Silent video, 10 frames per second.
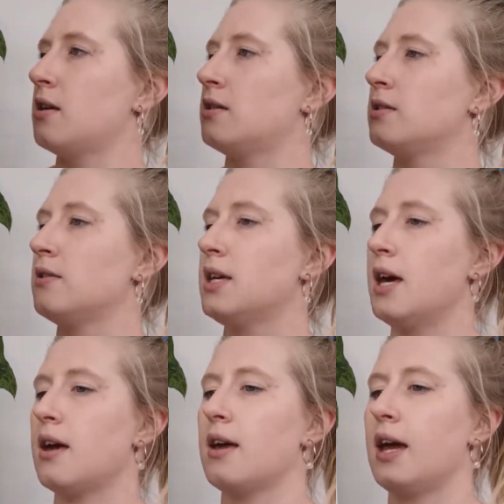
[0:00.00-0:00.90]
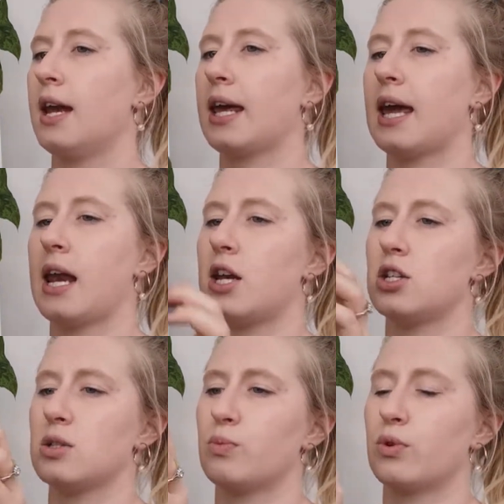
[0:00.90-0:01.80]
So yeah, and again, I
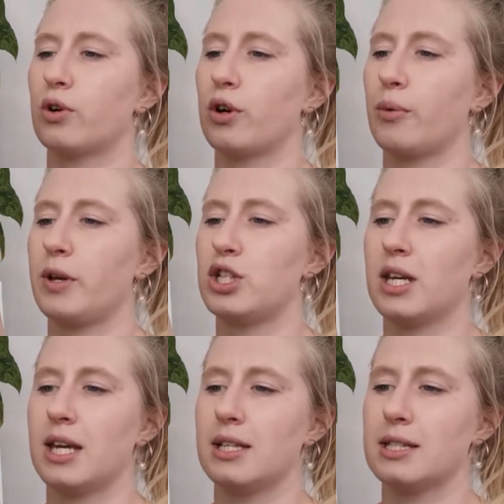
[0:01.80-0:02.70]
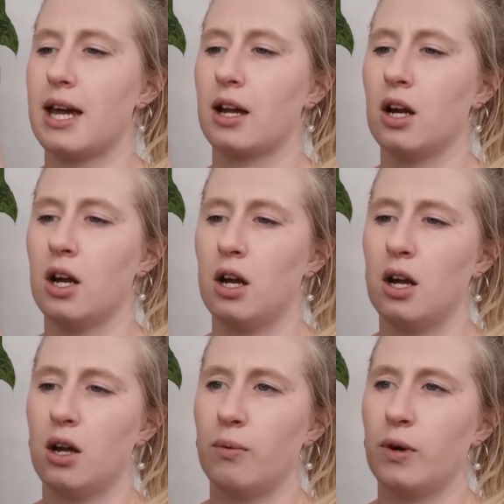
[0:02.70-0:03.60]
just water her when she gets like,
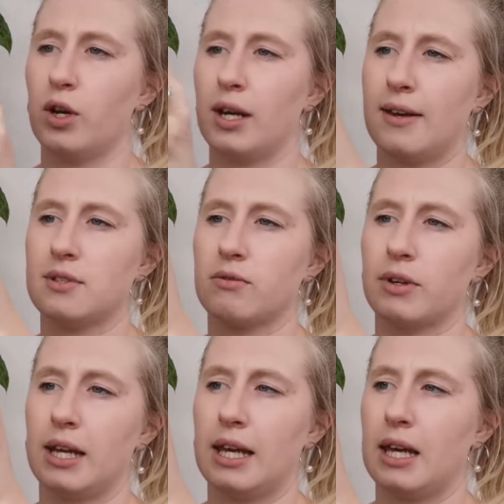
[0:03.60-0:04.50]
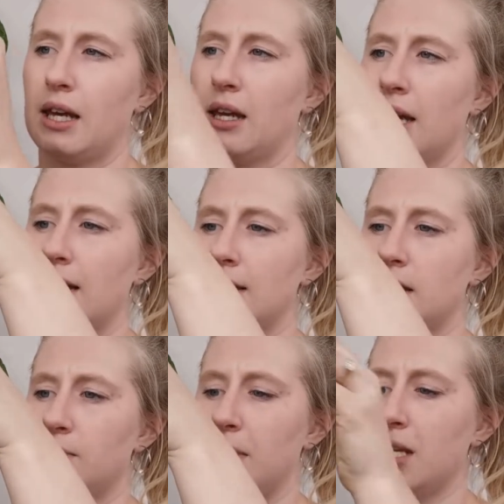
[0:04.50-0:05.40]
when her leaves are really easy
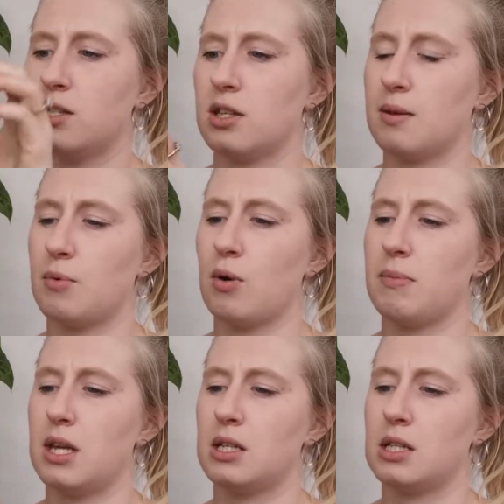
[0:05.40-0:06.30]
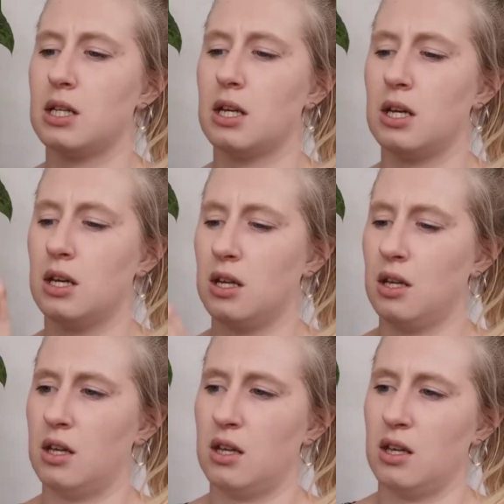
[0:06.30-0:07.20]
to bend. So at the moment
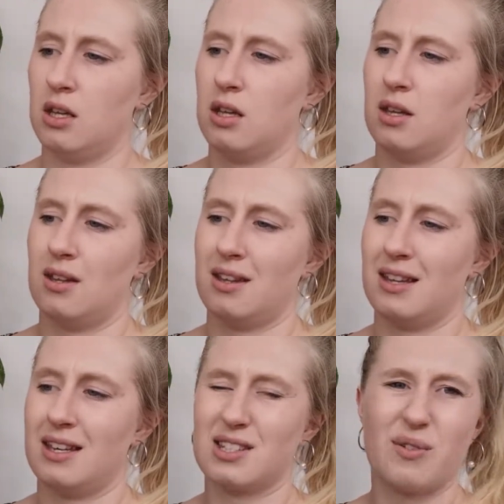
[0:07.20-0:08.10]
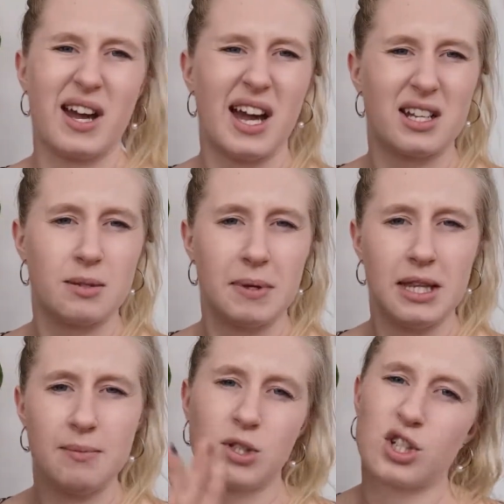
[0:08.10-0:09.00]
it's quite hard to bend
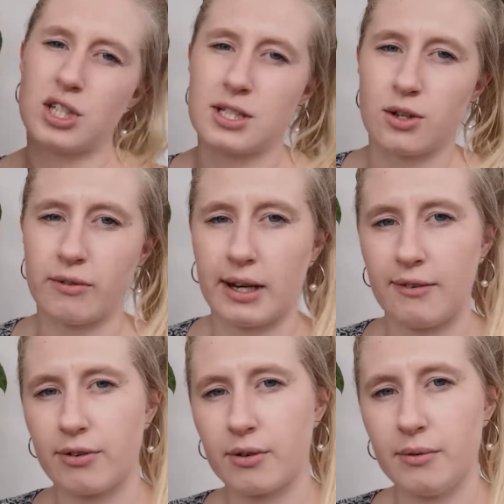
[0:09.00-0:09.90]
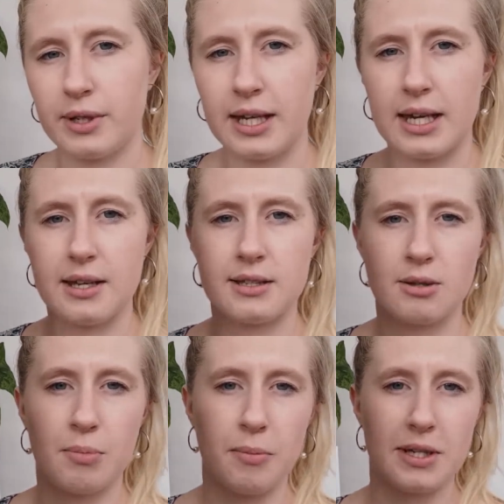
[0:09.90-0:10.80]
them, so she's not ready for a water yet, so
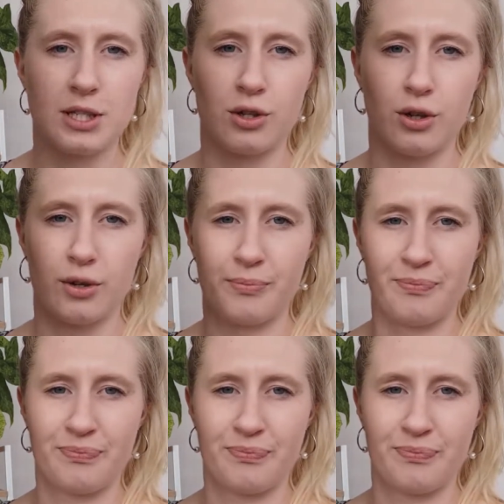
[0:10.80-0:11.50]
probably soon.